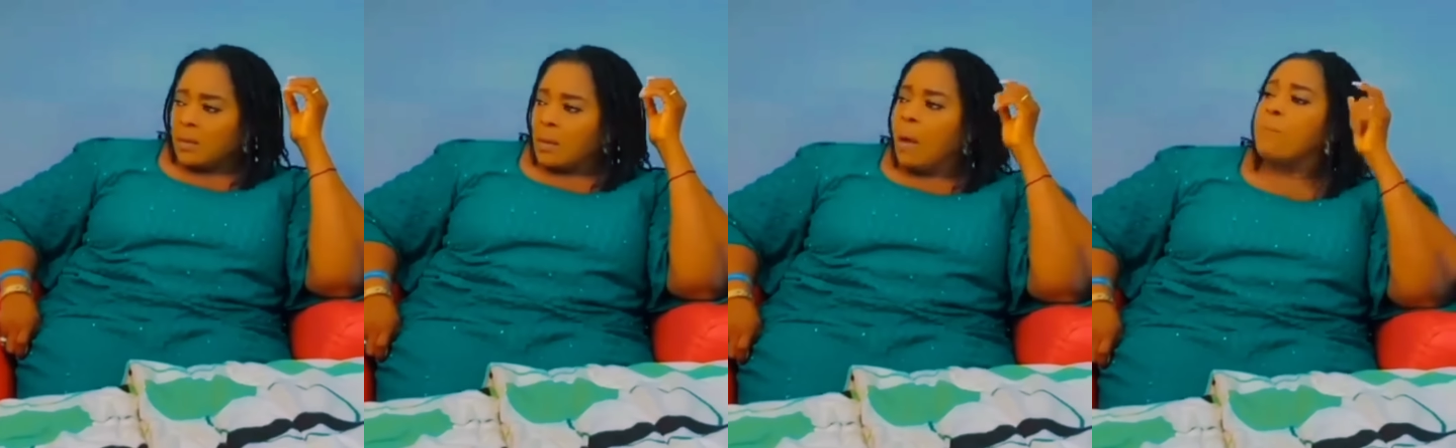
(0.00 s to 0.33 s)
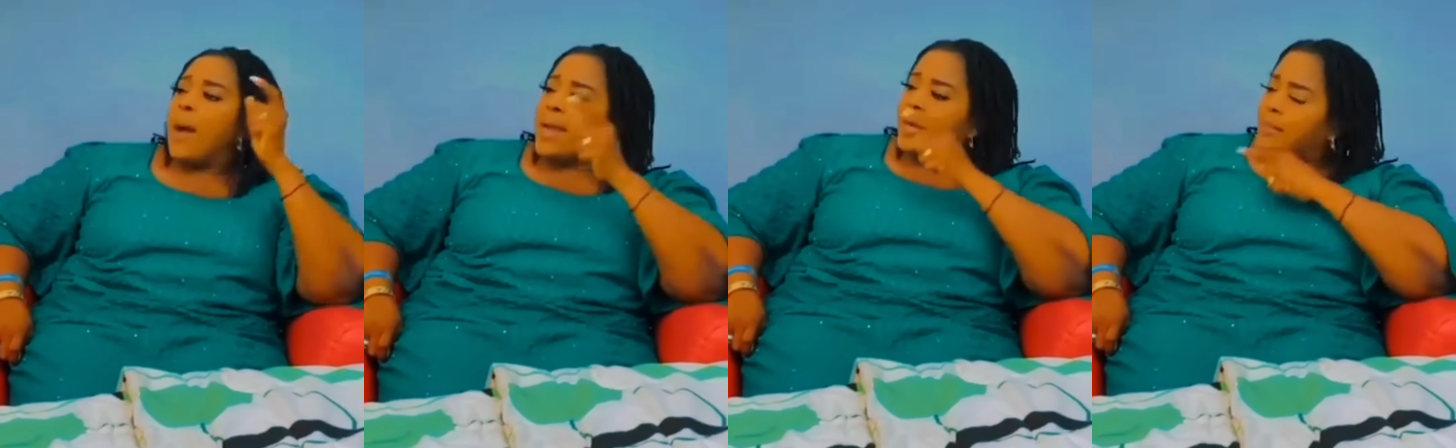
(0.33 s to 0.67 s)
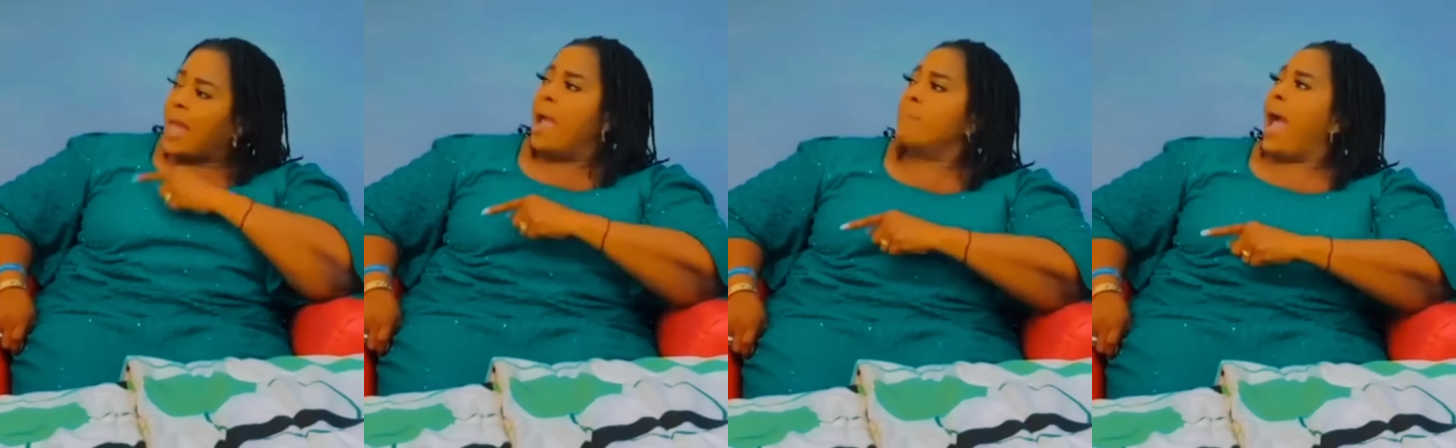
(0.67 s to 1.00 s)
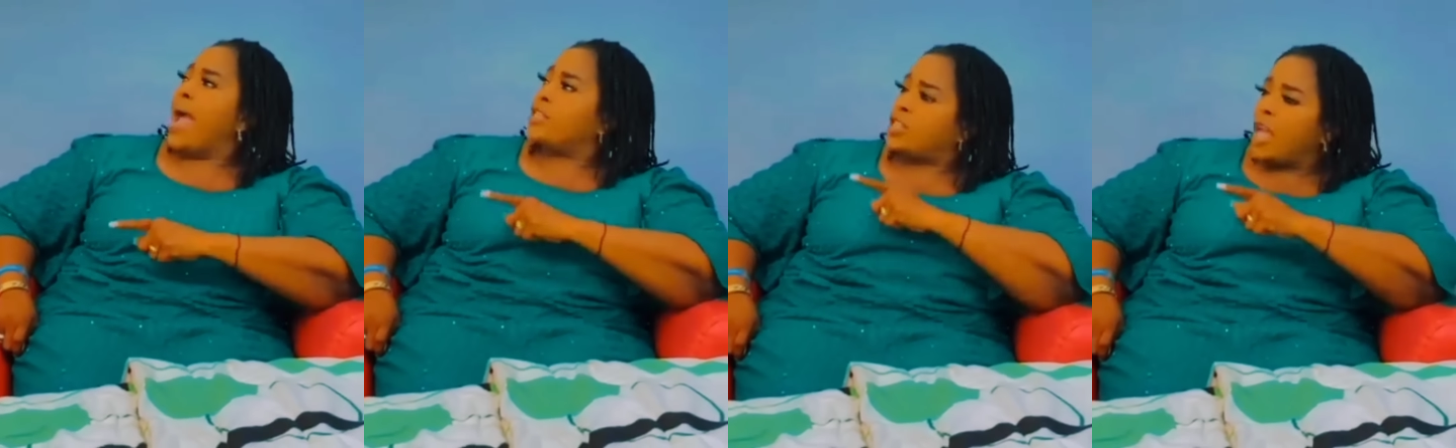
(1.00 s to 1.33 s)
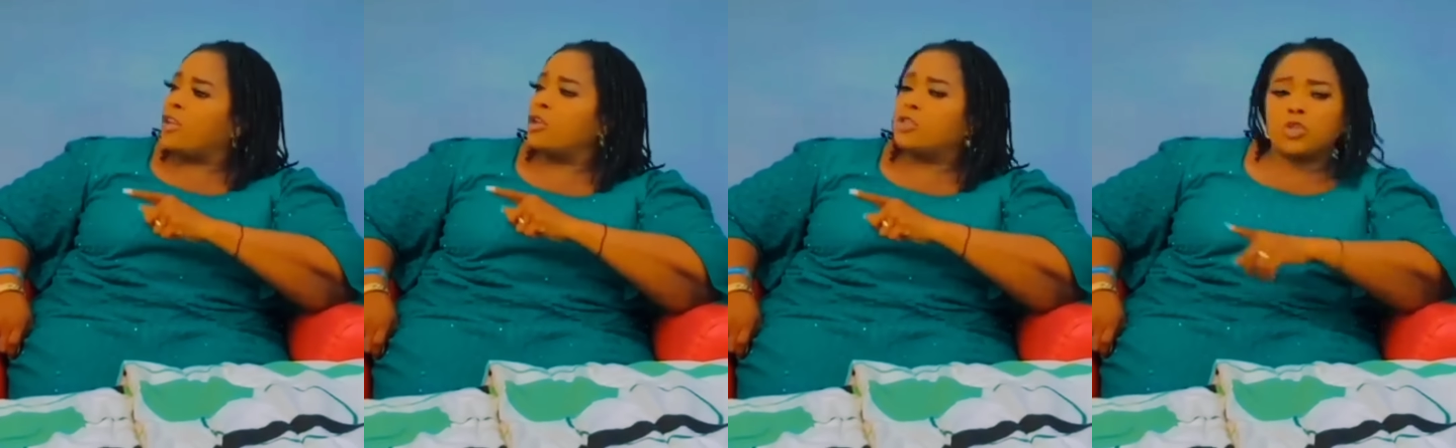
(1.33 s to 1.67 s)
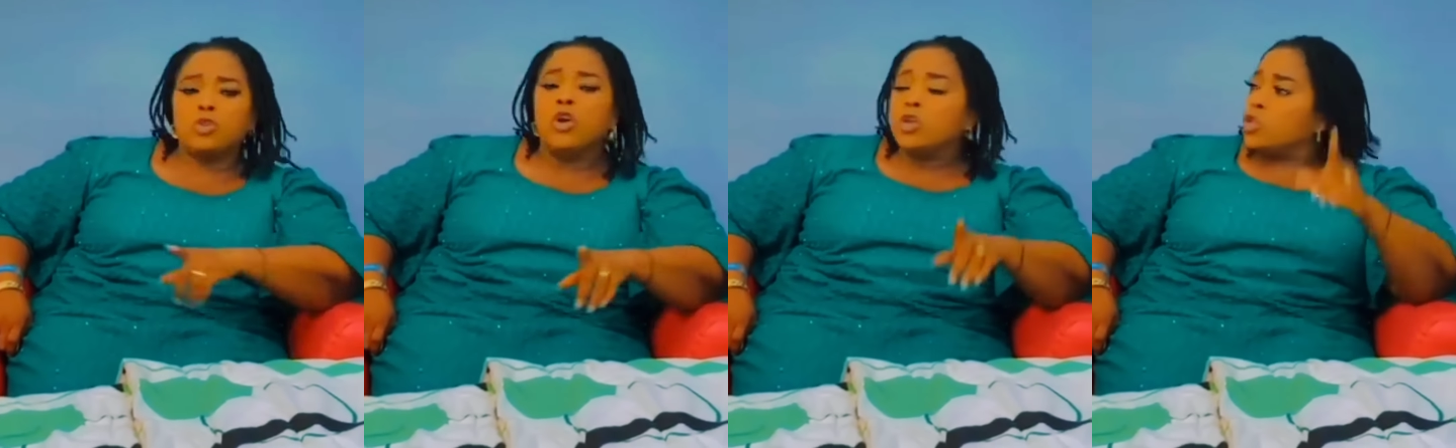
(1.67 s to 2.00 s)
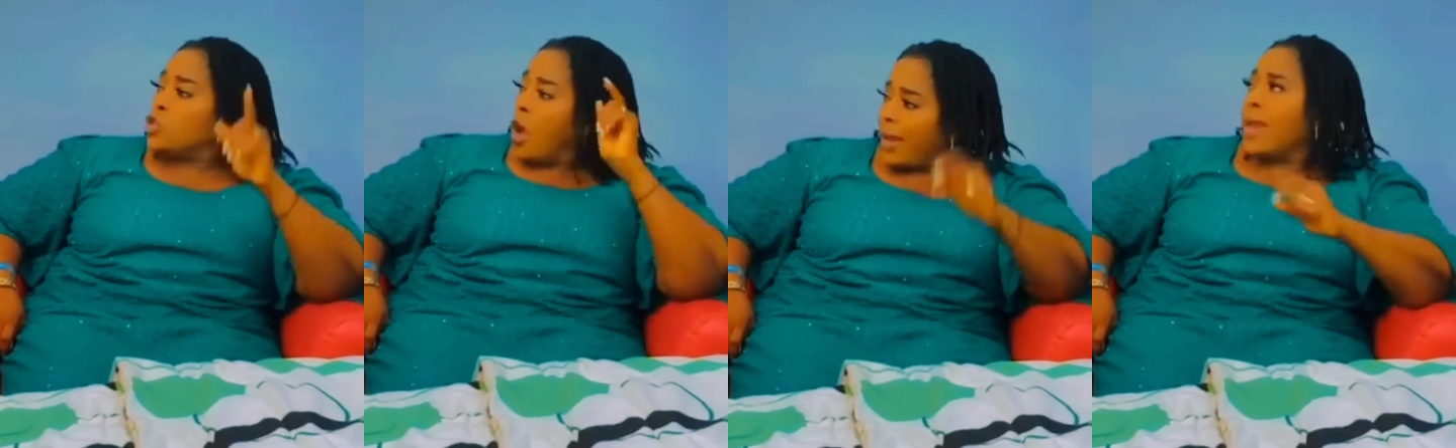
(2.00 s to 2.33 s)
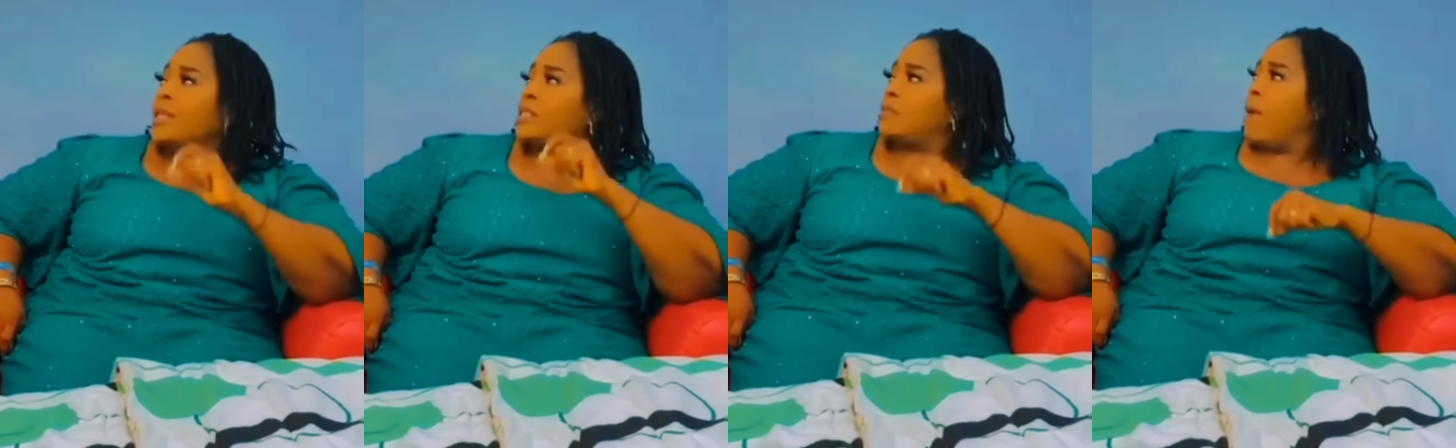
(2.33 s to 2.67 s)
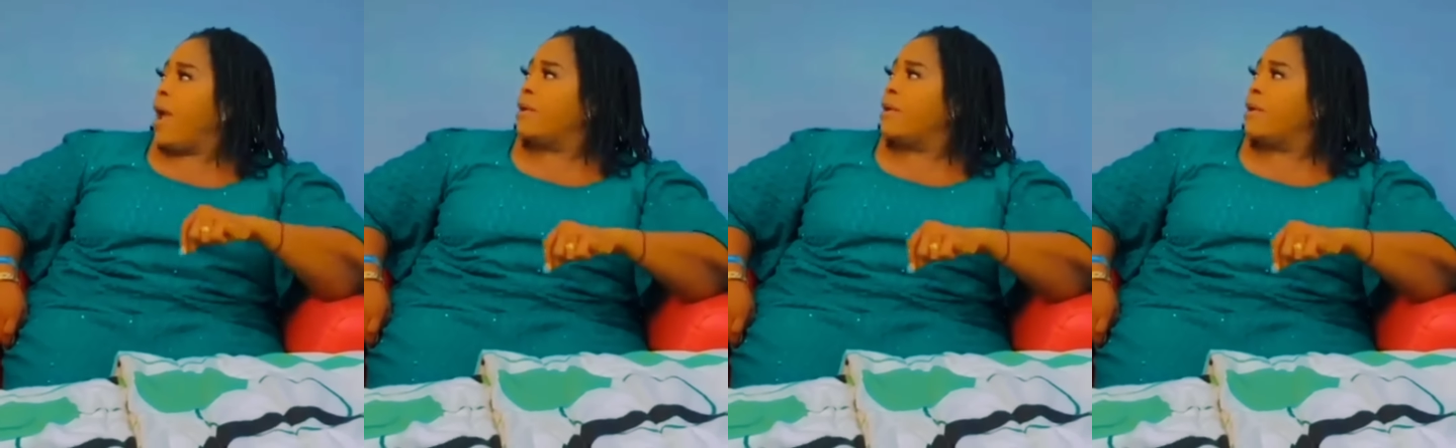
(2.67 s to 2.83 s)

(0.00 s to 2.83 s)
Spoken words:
By the time I take you to your kinsmen,